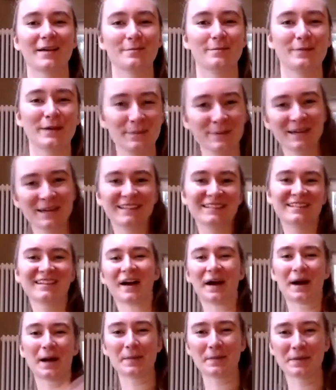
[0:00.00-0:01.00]
beep it,
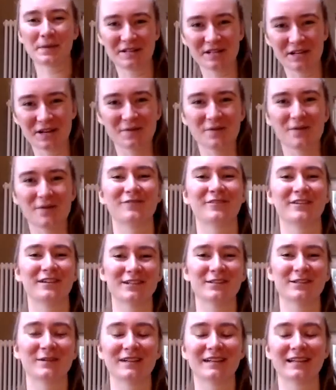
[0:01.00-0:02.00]
I'm going to go off
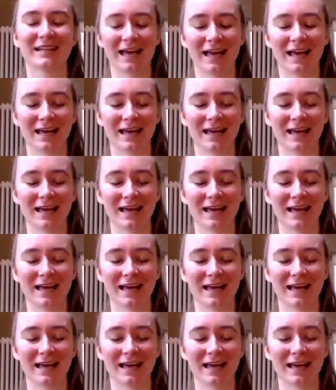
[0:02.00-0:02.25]
and do it.